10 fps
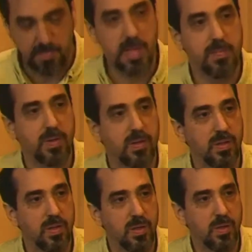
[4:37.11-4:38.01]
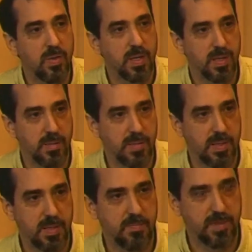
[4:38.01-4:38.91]
people who had come to
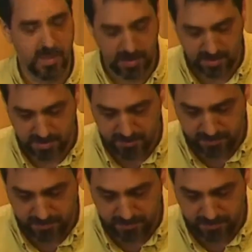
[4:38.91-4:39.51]
them for shelter.